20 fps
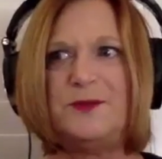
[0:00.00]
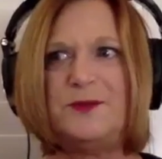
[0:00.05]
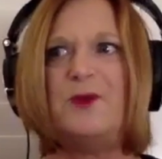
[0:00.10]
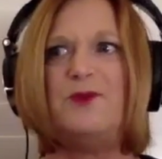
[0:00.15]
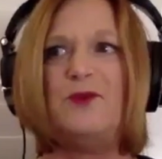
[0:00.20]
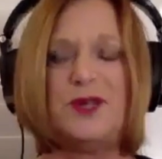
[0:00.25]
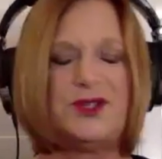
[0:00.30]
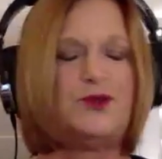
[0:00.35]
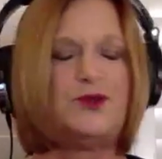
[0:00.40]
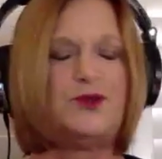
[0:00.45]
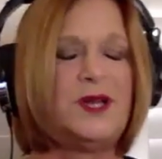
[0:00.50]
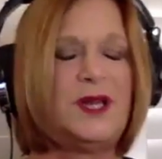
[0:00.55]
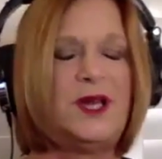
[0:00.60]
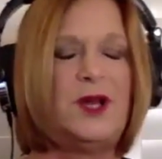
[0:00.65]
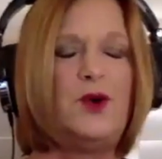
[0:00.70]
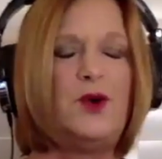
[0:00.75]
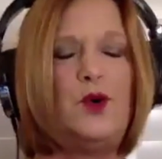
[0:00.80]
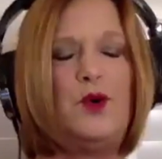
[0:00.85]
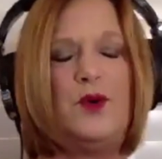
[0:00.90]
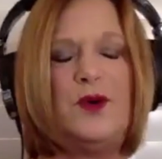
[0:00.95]
But what's really
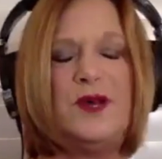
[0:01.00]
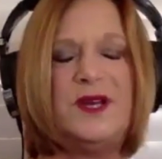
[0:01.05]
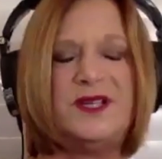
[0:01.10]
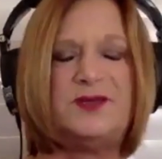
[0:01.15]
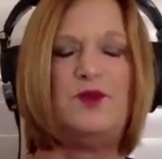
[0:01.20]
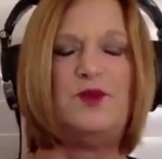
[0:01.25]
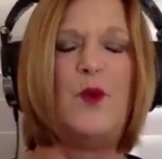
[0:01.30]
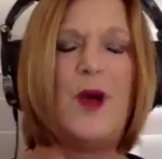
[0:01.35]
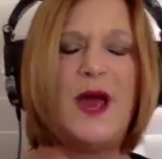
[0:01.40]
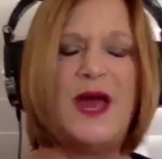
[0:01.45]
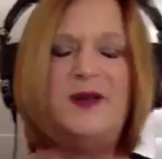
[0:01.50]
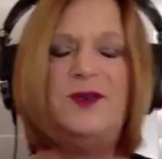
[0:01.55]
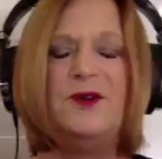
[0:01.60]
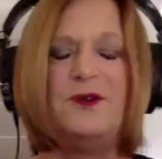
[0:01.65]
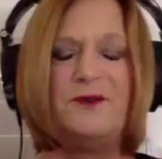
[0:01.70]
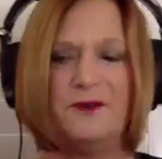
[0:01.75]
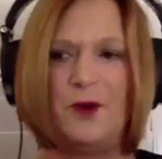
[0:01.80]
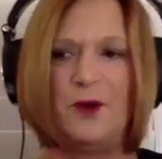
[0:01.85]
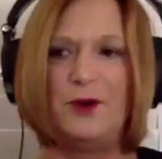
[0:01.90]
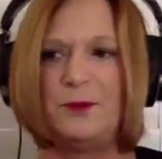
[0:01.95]
cool is when
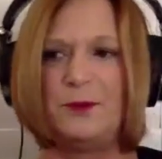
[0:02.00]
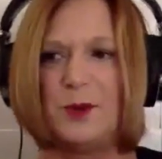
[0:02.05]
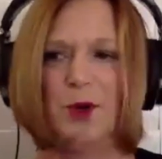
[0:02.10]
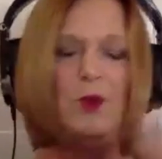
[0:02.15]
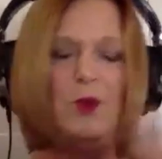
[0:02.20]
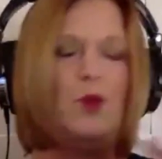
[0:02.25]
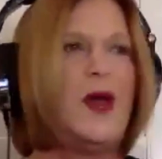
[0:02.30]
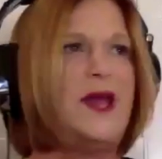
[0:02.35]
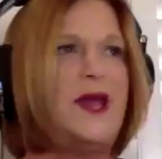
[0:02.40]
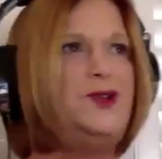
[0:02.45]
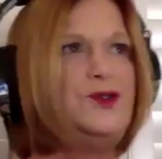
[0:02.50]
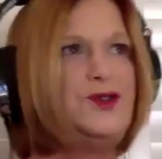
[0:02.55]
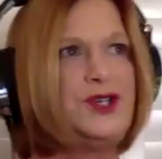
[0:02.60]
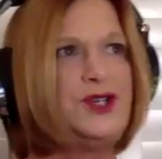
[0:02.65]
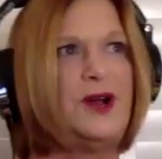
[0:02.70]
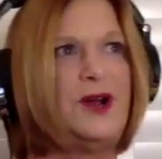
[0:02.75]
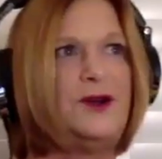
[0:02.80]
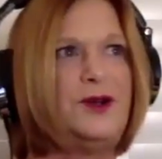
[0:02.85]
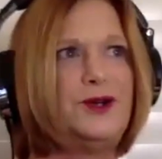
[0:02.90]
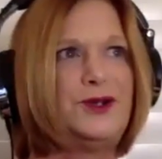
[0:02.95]
you're vulnerable, when you
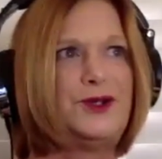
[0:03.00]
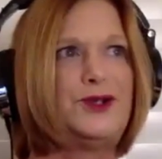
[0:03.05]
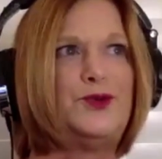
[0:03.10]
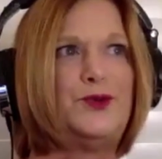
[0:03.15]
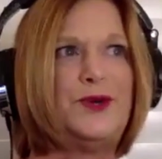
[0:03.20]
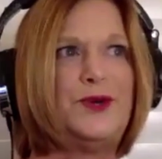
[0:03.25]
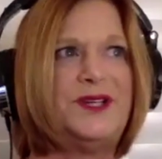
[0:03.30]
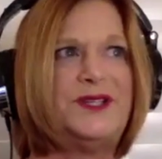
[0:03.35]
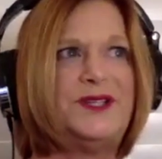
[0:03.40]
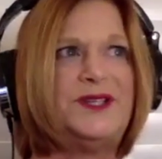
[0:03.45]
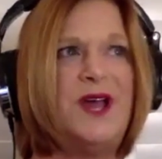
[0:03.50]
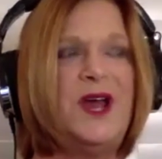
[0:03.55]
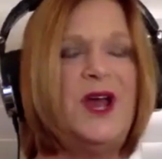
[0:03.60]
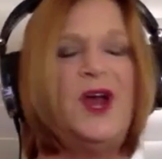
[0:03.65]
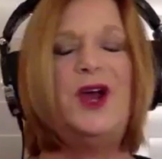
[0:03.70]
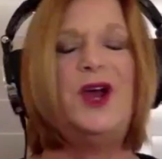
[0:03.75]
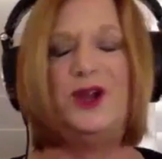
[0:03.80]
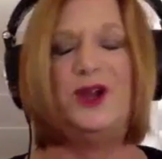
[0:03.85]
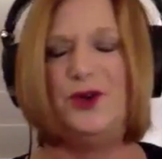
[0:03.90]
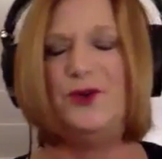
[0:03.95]
share your stories,
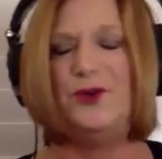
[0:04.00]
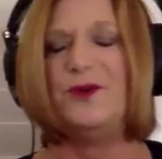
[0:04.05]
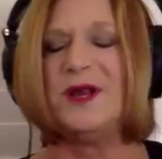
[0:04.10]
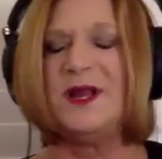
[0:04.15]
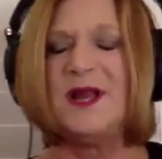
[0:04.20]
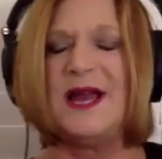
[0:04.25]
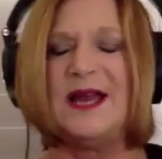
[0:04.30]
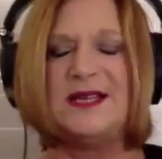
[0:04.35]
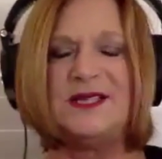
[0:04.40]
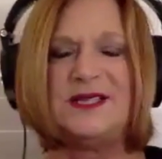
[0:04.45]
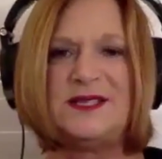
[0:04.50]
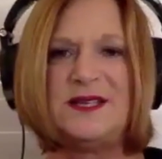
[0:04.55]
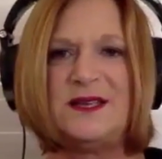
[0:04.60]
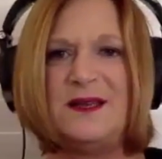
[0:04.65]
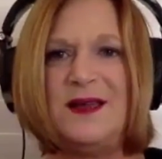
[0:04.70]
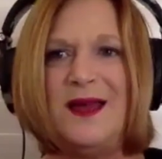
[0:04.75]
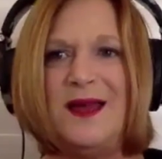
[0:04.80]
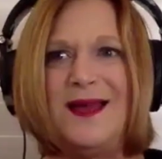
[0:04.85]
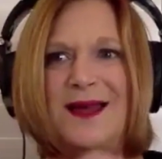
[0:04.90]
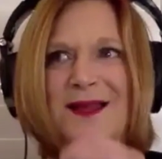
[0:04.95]
you realize
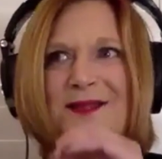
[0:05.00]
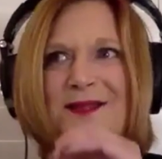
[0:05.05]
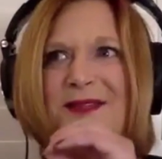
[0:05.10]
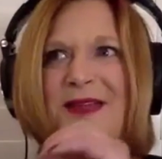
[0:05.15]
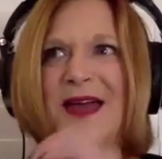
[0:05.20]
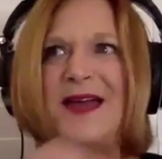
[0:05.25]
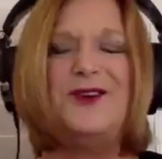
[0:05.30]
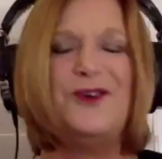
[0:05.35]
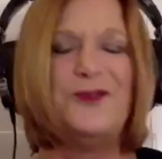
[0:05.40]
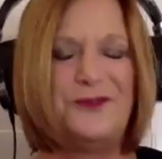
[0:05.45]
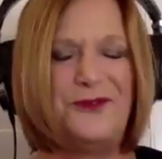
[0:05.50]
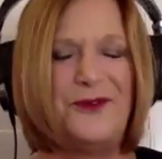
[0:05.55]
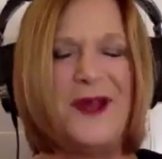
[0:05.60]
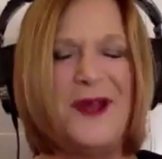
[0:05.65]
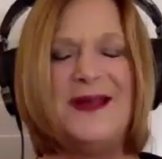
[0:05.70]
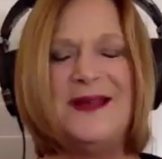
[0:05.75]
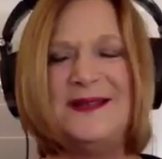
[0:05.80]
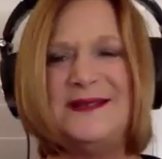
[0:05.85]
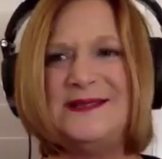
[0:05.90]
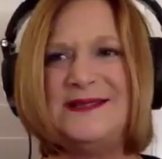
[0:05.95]
that your
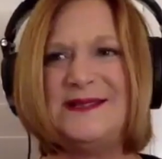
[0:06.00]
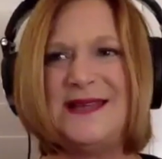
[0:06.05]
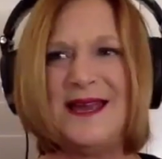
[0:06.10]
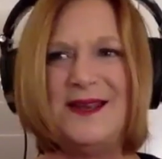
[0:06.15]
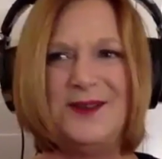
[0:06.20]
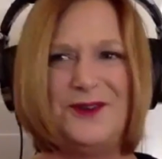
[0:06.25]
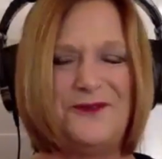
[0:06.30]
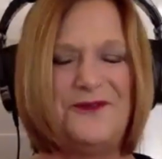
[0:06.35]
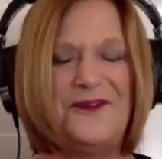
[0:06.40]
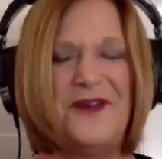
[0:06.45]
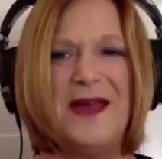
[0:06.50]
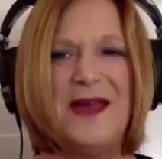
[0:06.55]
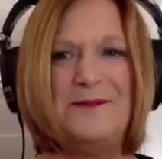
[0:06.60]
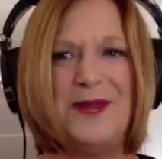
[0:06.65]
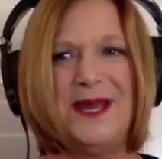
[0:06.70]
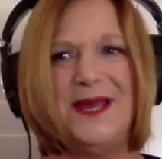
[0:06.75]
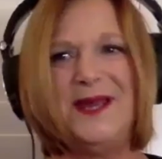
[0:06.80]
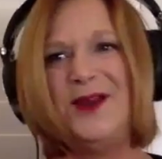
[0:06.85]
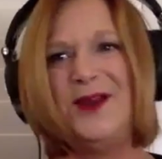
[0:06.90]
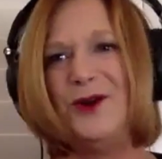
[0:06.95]
friends and your
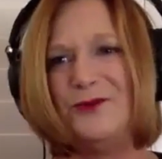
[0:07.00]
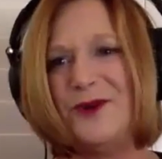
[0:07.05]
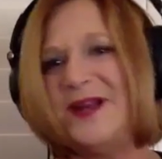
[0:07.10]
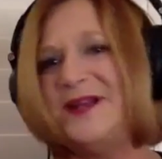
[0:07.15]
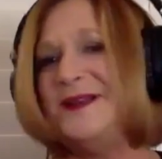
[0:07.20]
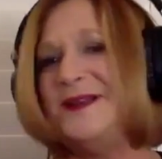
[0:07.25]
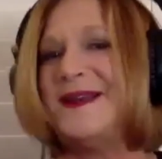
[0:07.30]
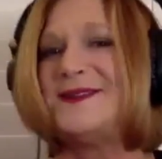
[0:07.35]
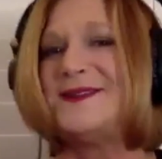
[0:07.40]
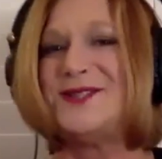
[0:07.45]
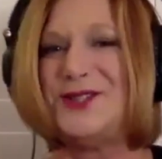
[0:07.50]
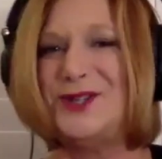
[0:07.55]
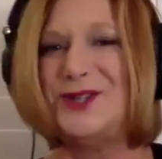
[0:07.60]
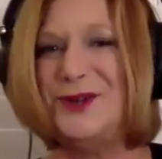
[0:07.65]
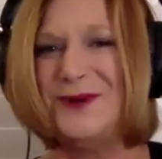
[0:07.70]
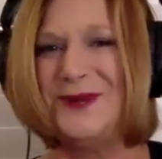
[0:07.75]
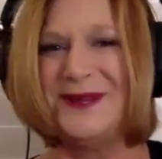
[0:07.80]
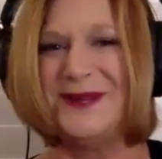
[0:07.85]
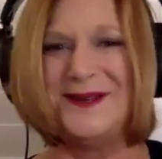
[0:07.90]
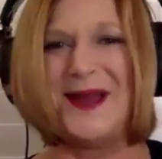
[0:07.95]
family are right next to
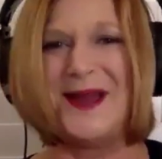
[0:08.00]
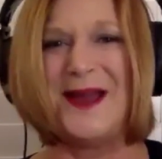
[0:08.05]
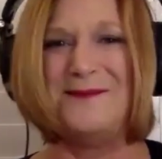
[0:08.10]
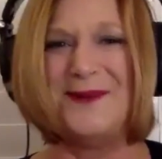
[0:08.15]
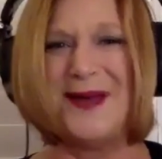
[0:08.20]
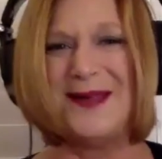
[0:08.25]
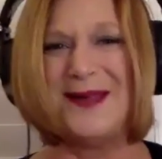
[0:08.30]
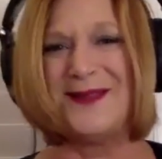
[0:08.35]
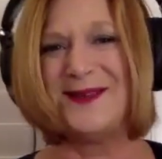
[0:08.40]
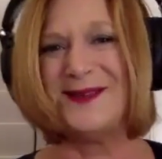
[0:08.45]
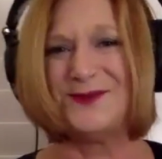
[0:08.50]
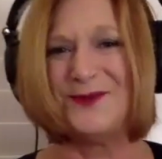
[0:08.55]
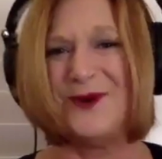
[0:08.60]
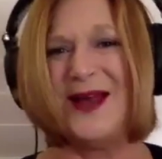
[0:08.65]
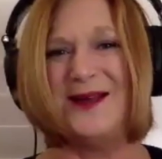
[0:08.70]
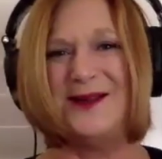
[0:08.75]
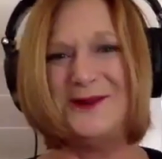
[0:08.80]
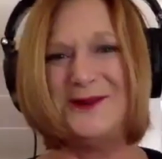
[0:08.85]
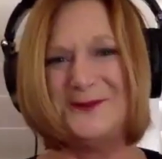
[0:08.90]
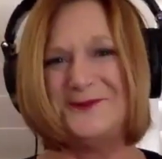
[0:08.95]
you in the dye bath as
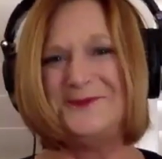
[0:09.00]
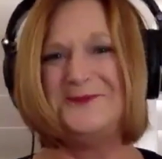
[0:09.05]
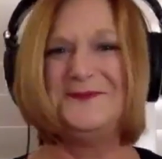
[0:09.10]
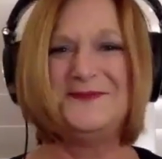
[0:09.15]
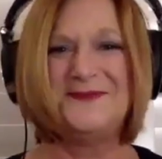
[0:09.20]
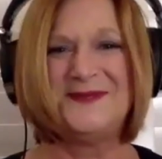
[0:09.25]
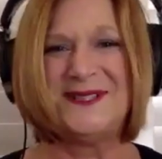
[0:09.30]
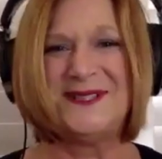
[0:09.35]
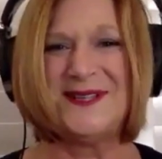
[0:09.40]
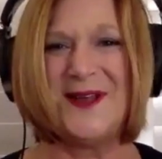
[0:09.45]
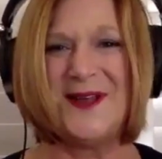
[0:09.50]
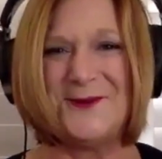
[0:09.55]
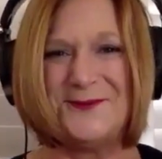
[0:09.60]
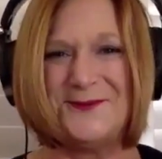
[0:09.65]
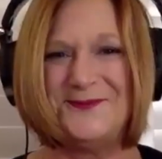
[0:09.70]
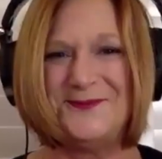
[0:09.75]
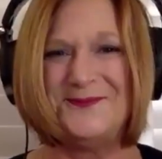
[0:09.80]
well. So